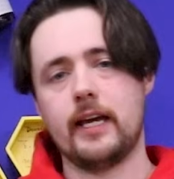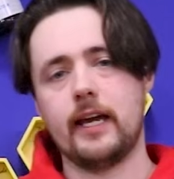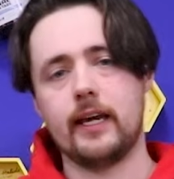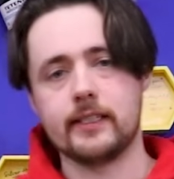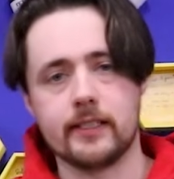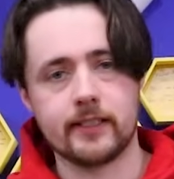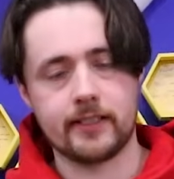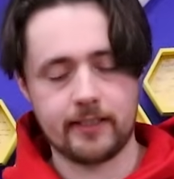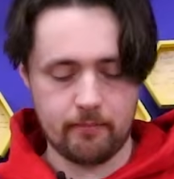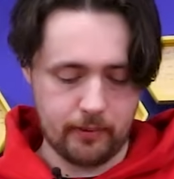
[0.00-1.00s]
it is as
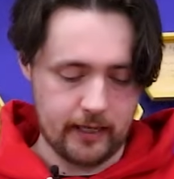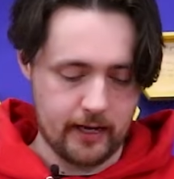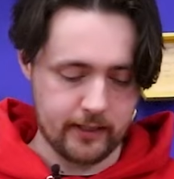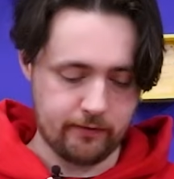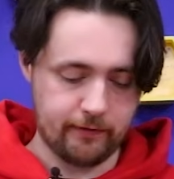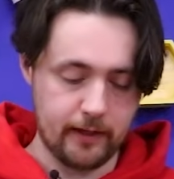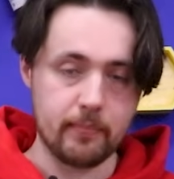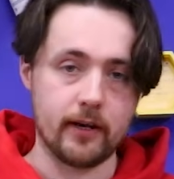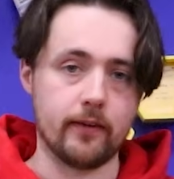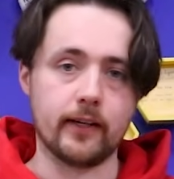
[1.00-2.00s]
simple as
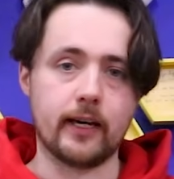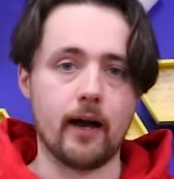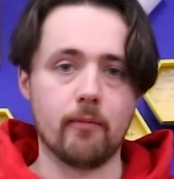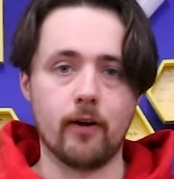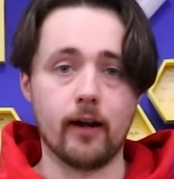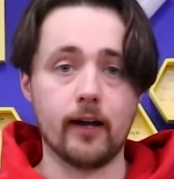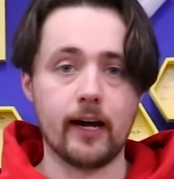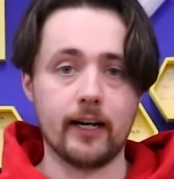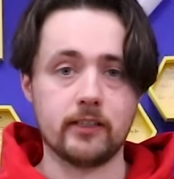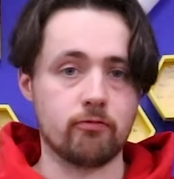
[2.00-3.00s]
flipping on the camera
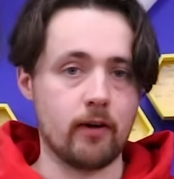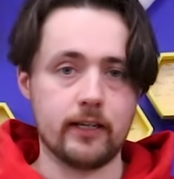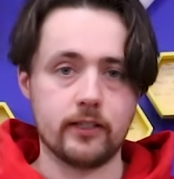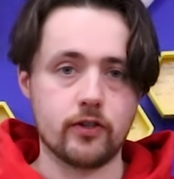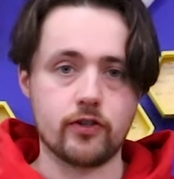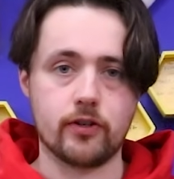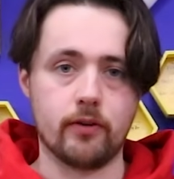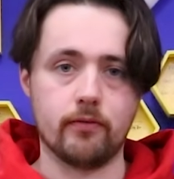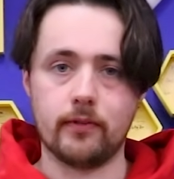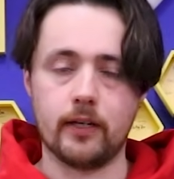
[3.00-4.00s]
and it's ready to
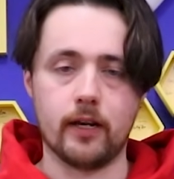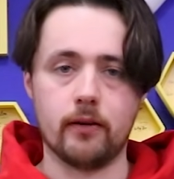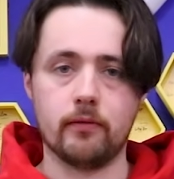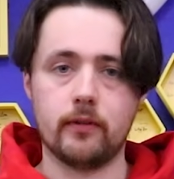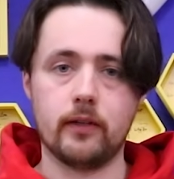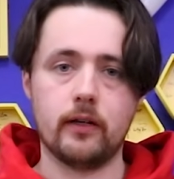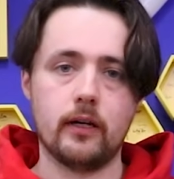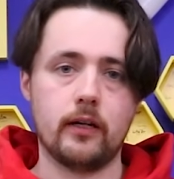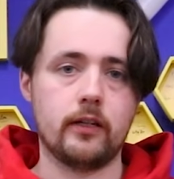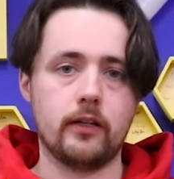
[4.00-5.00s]
shoot. You know,
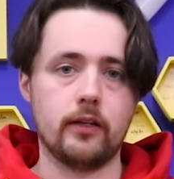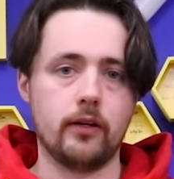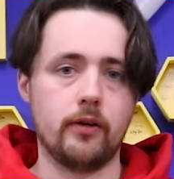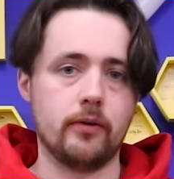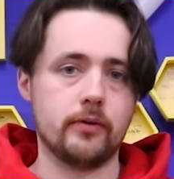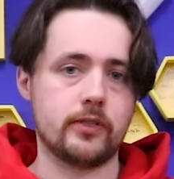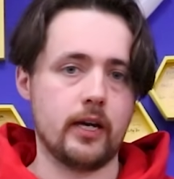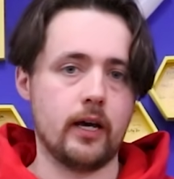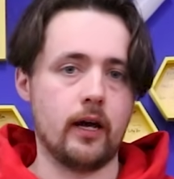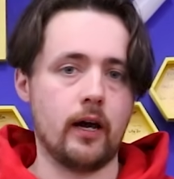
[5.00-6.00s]
you use
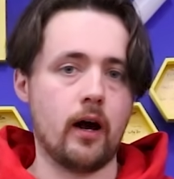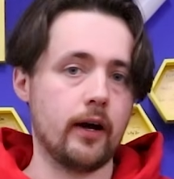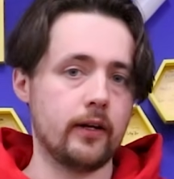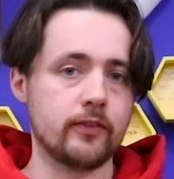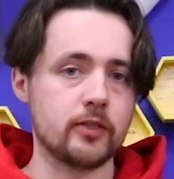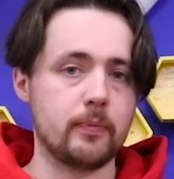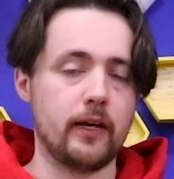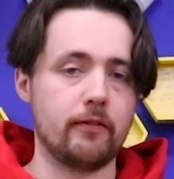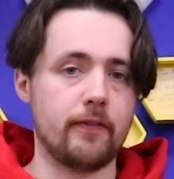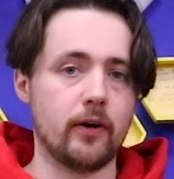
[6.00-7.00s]
a high
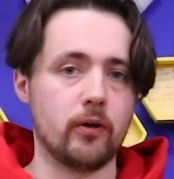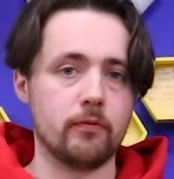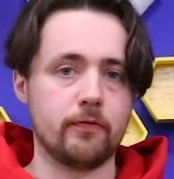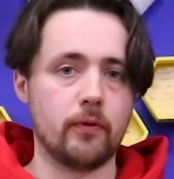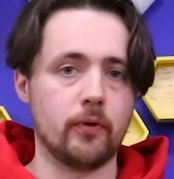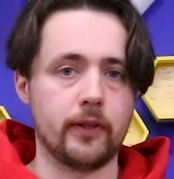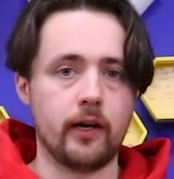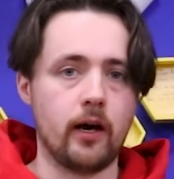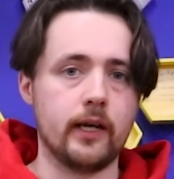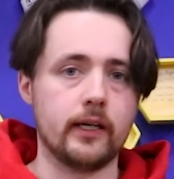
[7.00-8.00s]
speed film for the
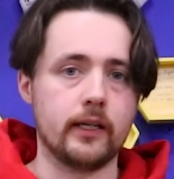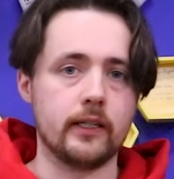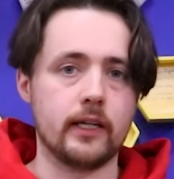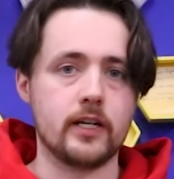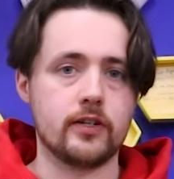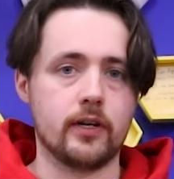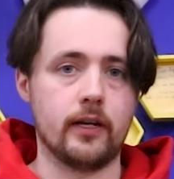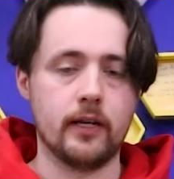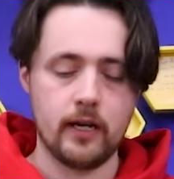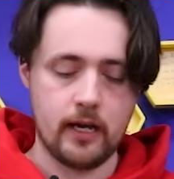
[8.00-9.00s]
lighting
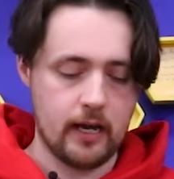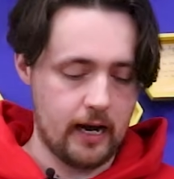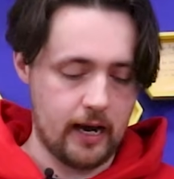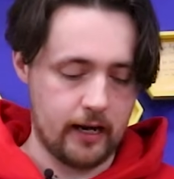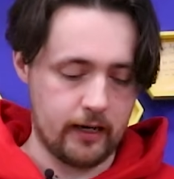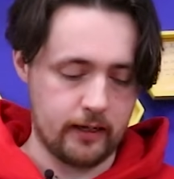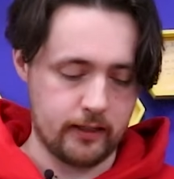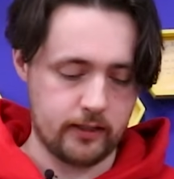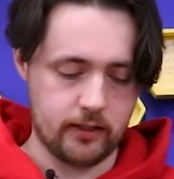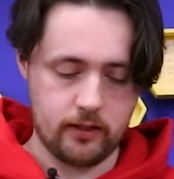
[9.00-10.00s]
condition,
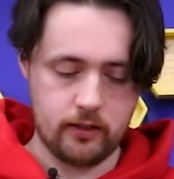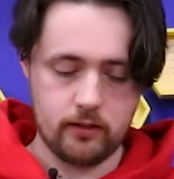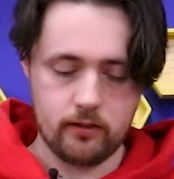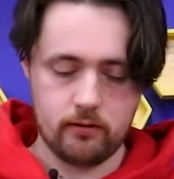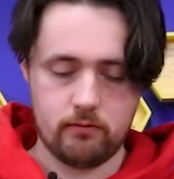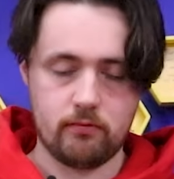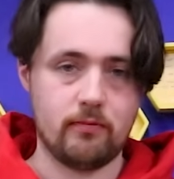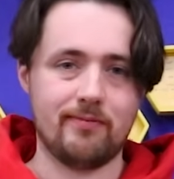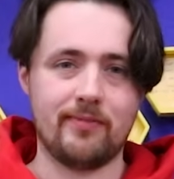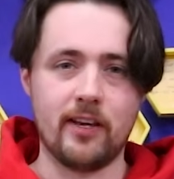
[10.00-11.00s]
and
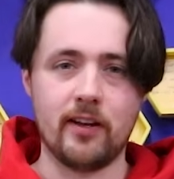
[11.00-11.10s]
the